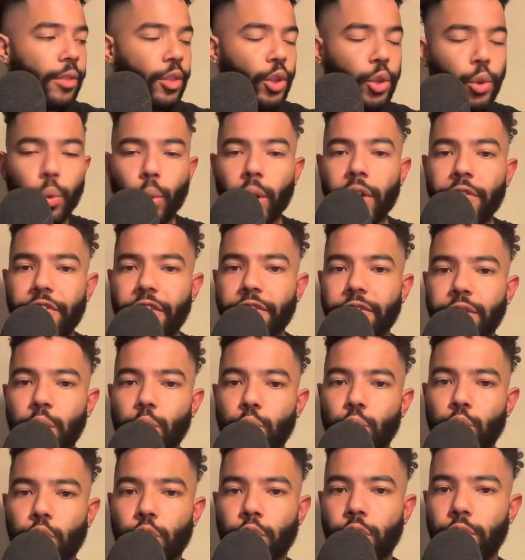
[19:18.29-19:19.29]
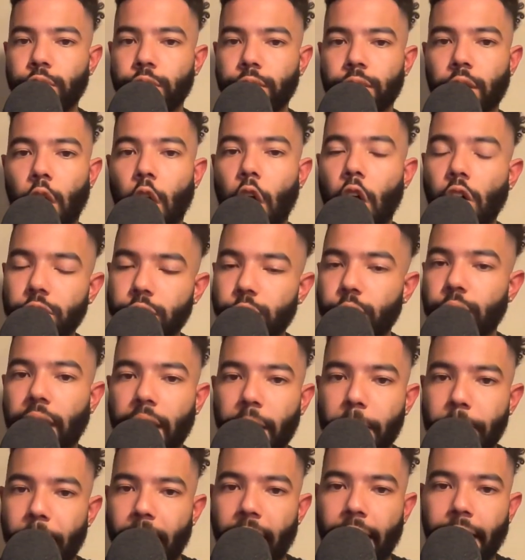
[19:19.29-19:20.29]
The 2015 Royals also
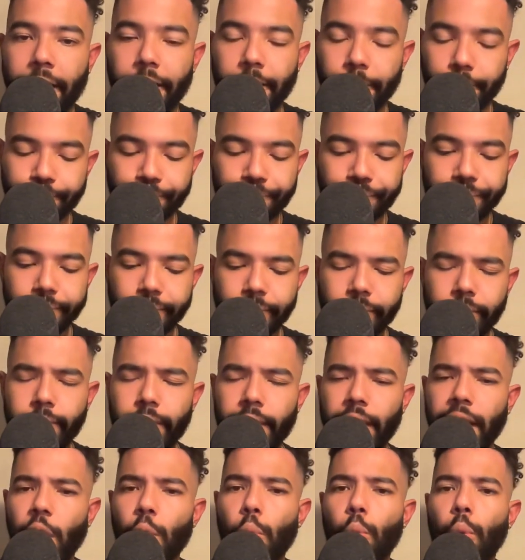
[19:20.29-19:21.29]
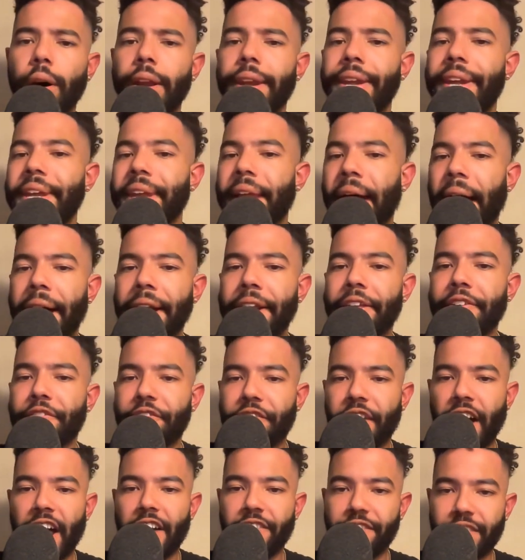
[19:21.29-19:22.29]
came back and won
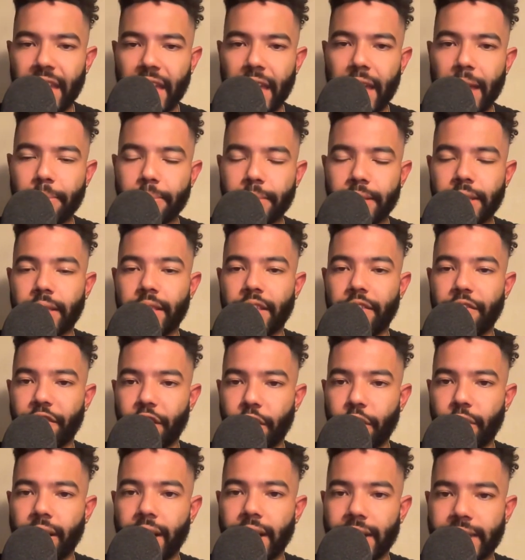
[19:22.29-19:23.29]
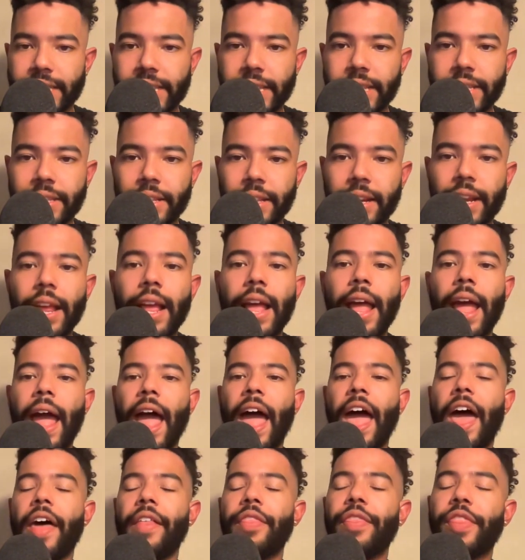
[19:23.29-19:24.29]
95 games the very next season,
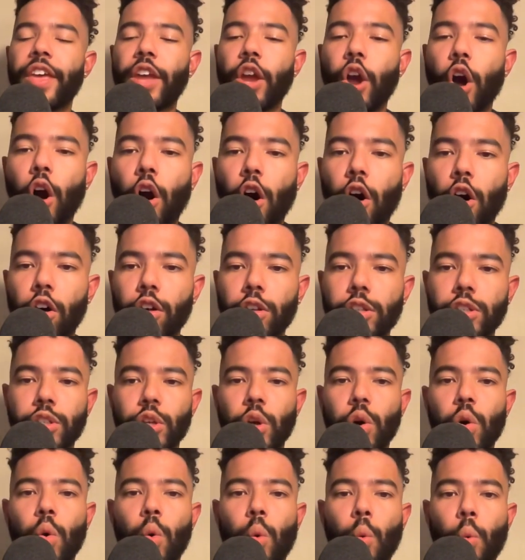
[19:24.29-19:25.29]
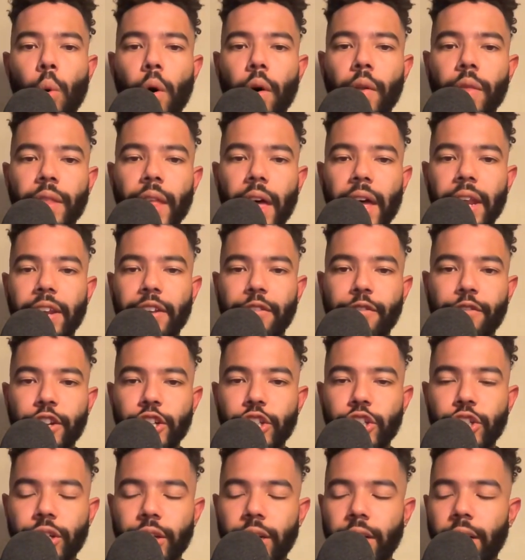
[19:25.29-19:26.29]
and they also won that
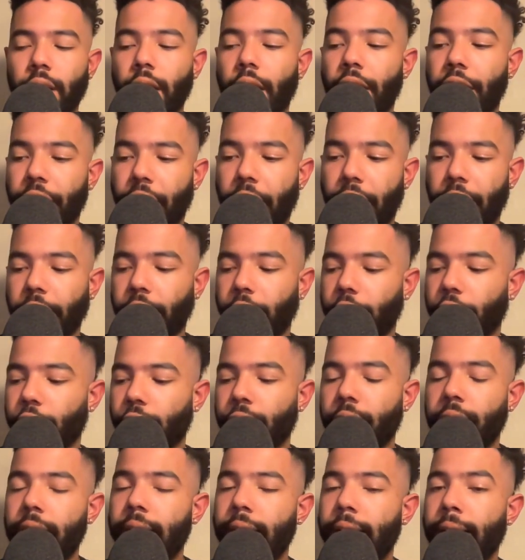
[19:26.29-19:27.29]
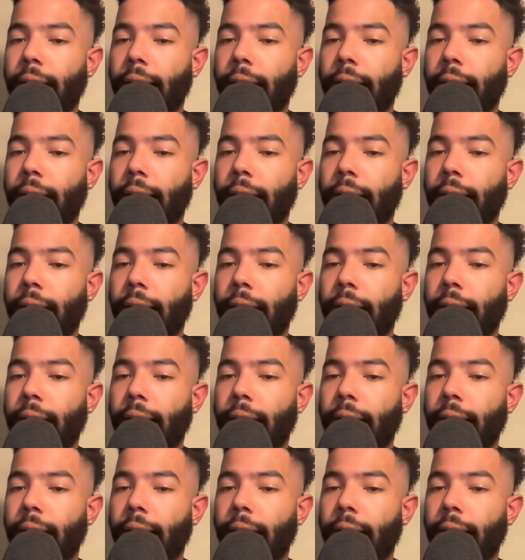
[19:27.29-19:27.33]
division that year.